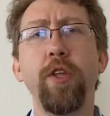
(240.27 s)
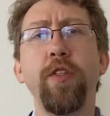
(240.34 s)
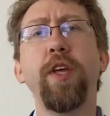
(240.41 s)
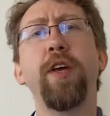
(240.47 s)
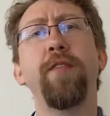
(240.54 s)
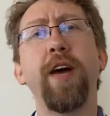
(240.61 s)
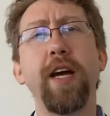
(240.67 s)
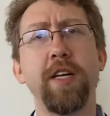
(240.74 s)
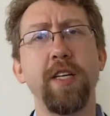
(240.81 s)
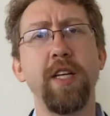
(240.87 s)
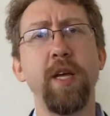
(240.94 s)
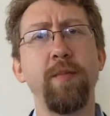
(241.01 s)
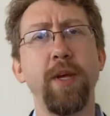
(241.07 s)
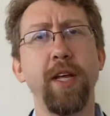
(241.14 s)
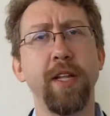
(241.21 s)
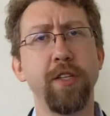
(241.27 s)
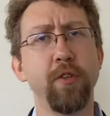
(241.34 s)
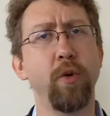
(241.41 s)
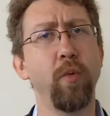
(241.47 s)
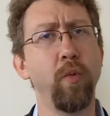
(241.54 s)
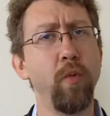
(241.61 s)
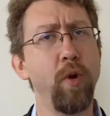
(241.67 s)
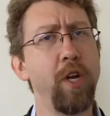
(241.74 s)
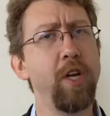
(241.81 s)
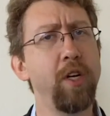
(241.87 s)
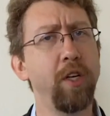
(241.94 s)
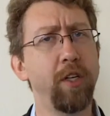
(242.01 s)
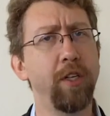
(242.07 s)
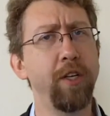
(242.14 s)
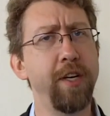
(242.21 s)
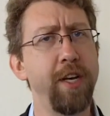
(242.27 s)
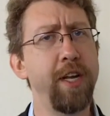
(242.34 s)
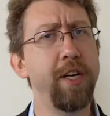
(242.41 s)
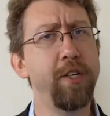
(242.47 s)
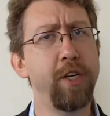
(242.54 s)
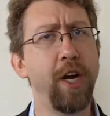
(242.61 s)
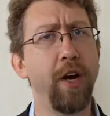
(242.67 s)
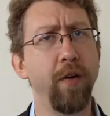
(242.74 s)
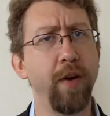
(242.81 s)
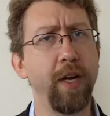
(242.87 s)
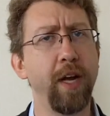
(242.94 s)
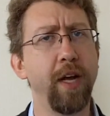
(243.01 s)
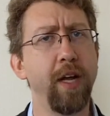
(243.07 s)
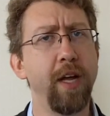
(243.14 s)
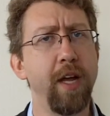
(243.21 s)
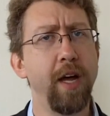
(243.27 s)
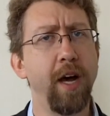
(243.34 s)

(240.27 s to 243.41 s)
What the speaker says: when you think of academia, that's a real niche area.